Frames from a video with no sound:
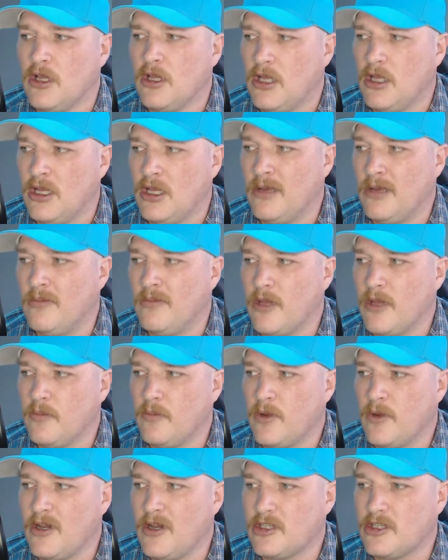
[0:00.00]

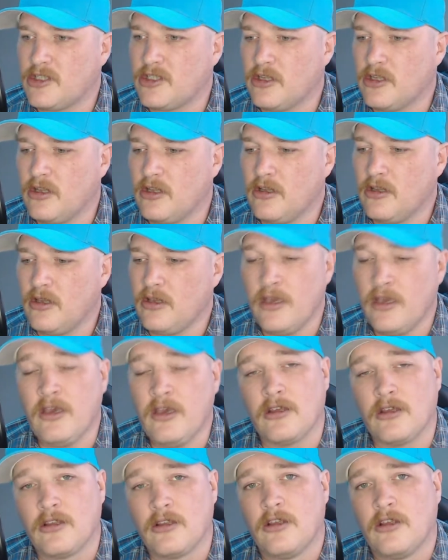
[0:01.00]
But yeah,
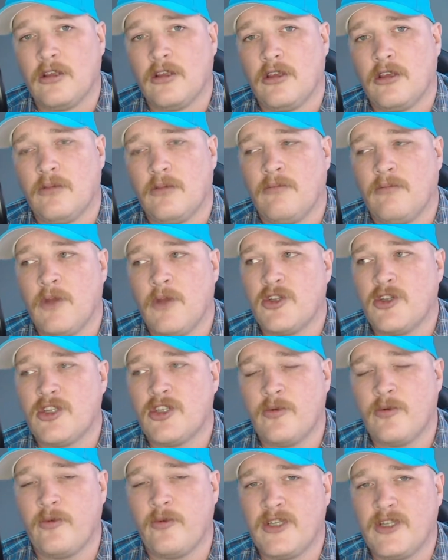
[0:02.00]
most of them
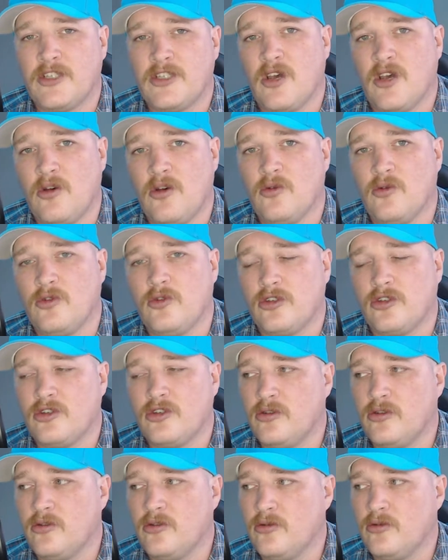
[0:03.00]
have been told
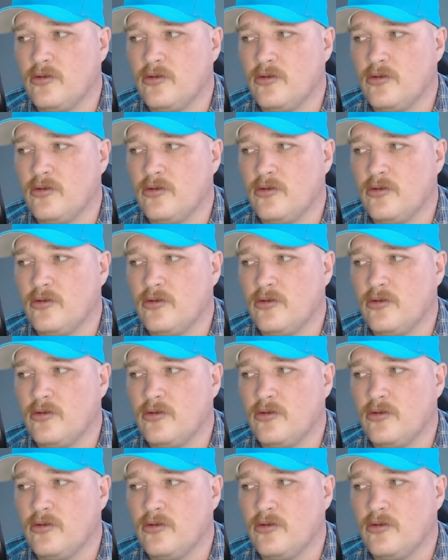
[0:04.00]
to